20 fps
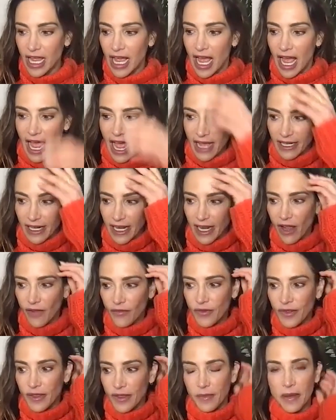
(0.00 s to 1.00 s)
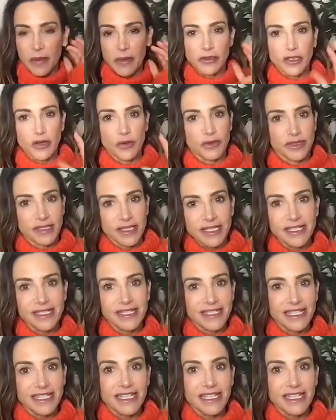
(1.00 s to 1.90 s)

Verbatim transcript: And I often think that people don't didn't see the